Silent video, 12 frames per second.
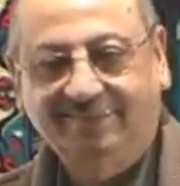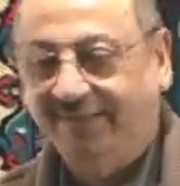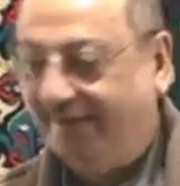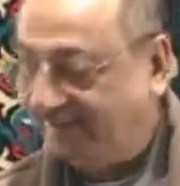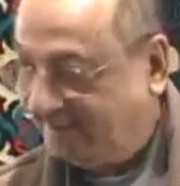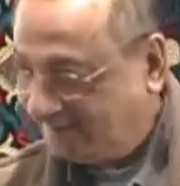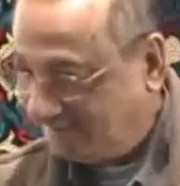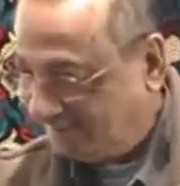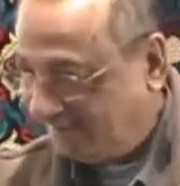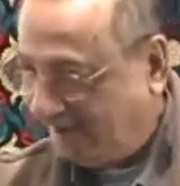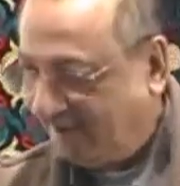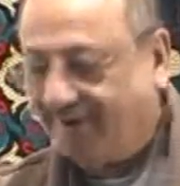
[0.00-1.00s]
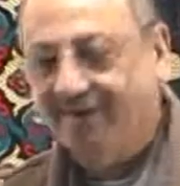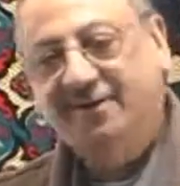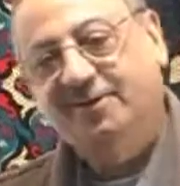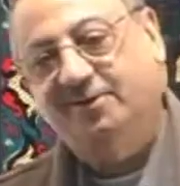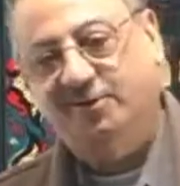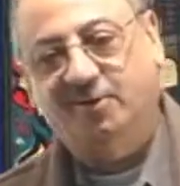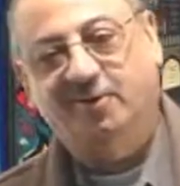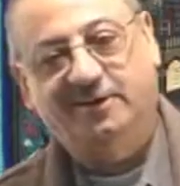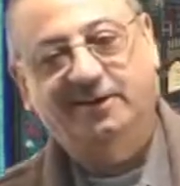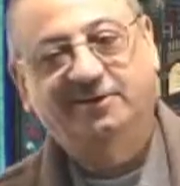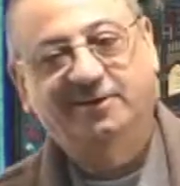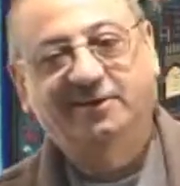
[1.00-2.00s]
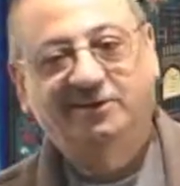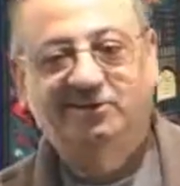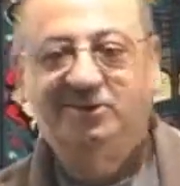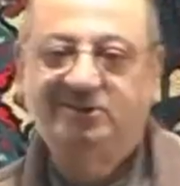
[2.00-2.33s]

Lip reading: It is there. You know, in TTC,